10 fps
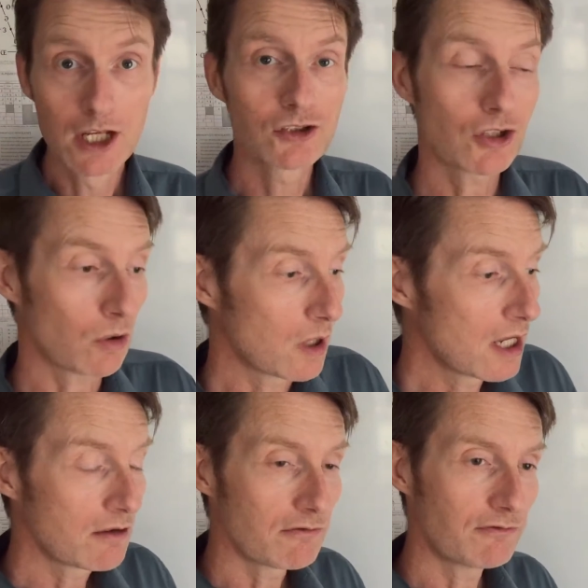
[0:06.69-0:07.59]
So
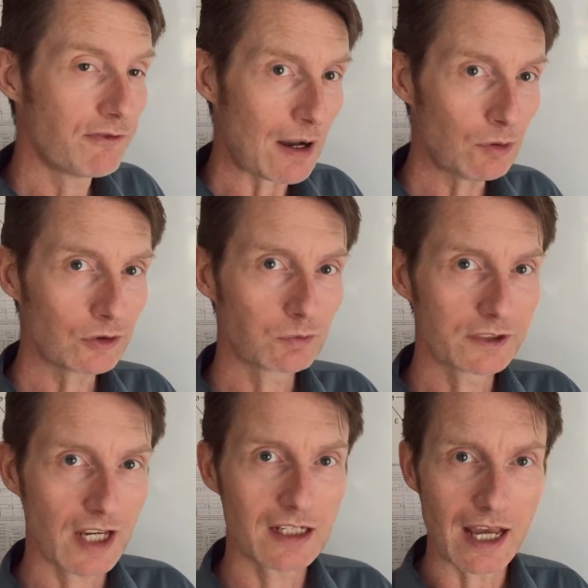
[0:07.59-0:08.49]
vowels
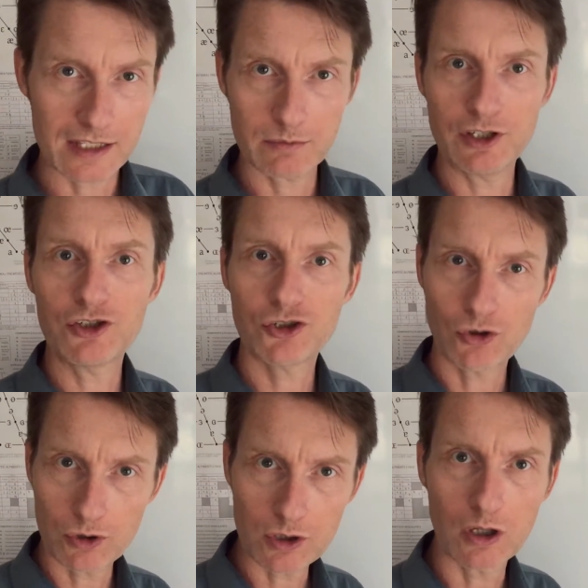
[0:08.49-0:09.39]
will tend to either be
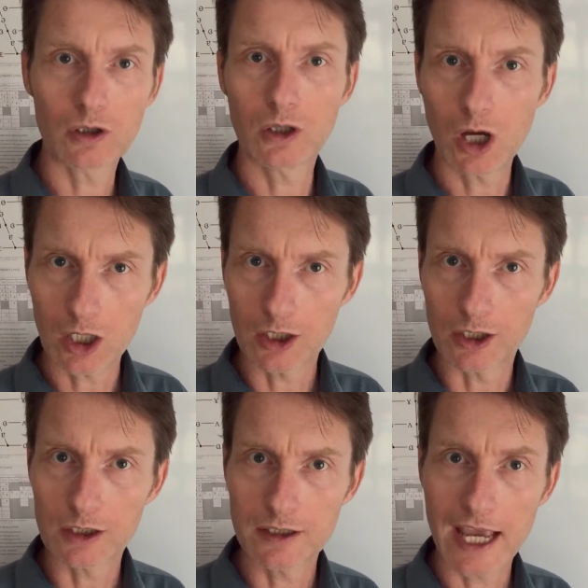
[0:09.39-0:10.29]
shorter or
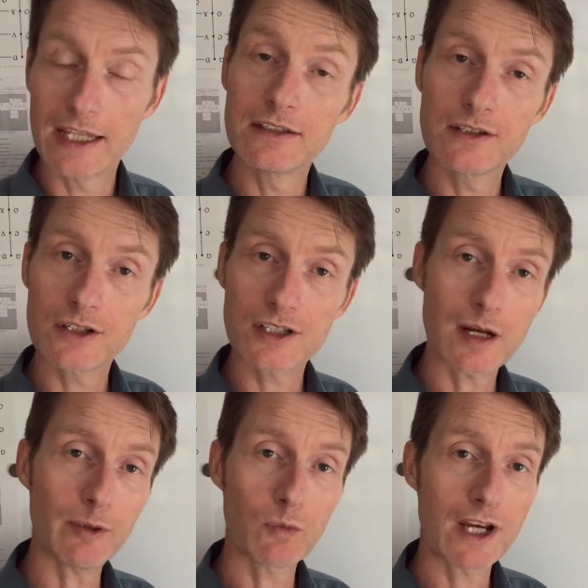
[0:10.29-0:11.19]
longer, and there's a
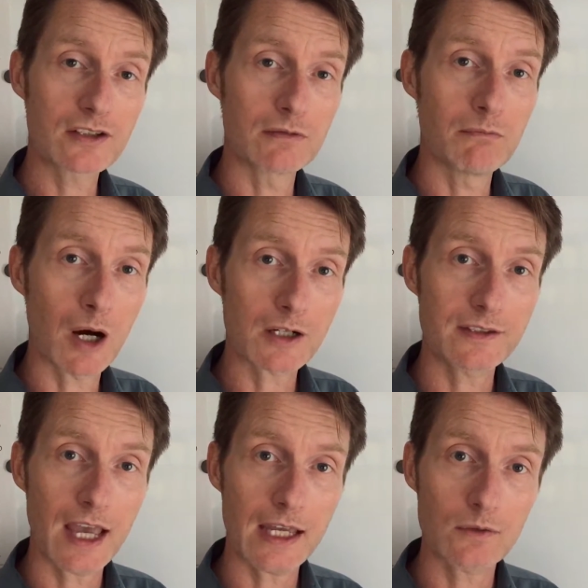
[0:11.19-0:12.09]
couple of ways to mark
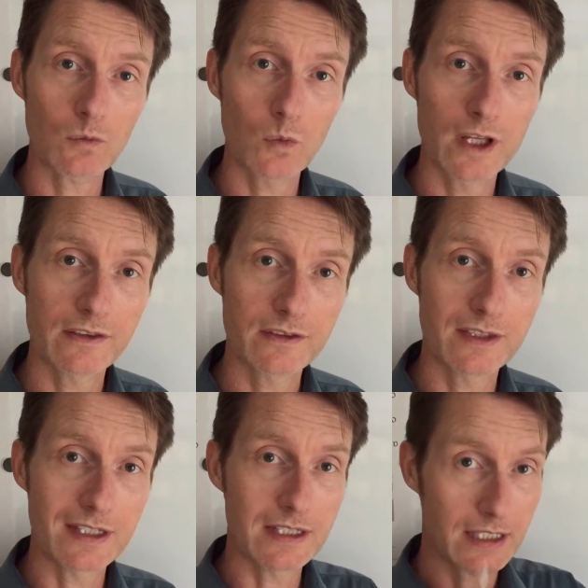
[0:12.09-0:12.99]
that with
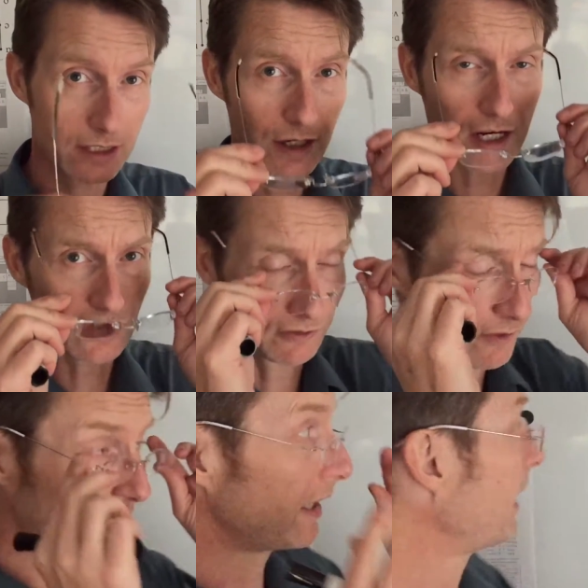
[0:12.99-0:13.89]
the International
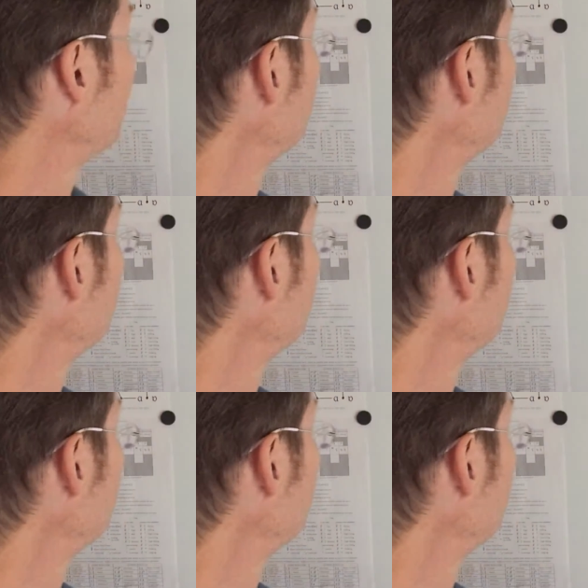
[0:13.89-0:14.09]
Phonetic